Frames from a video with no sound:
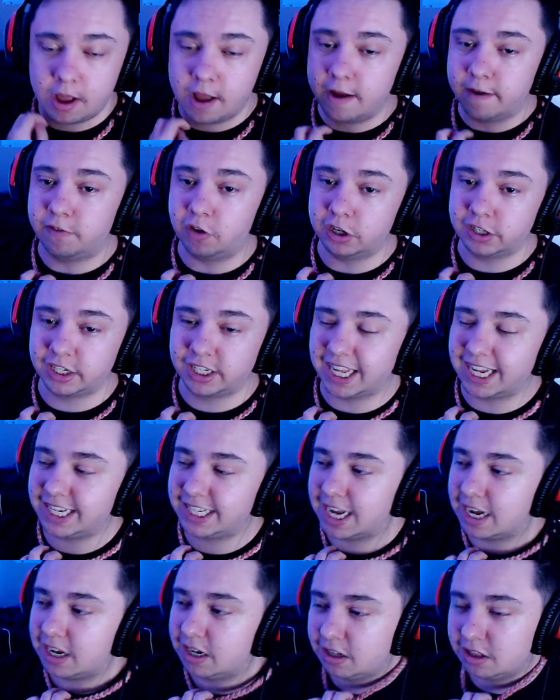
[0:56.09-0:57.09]
first link
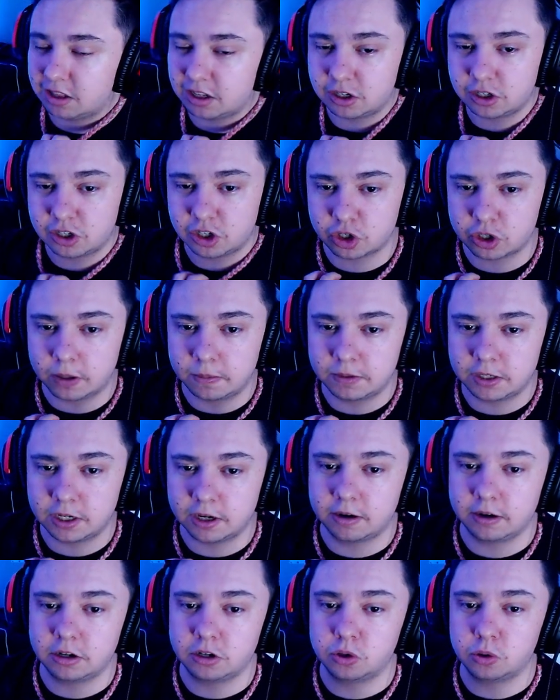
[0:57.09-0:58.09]
down in the
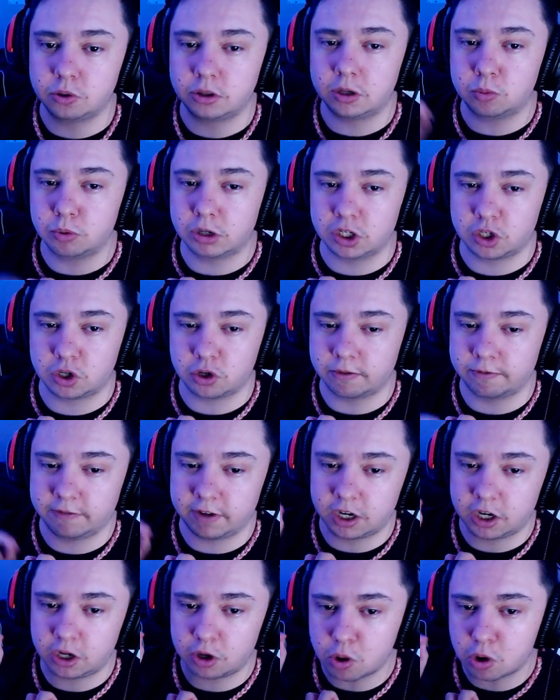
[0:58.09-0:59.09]
description to the original
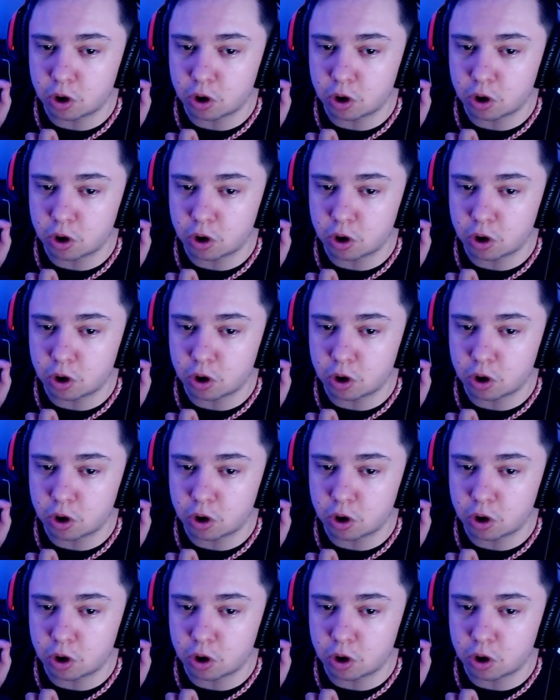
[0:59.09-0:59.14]
video.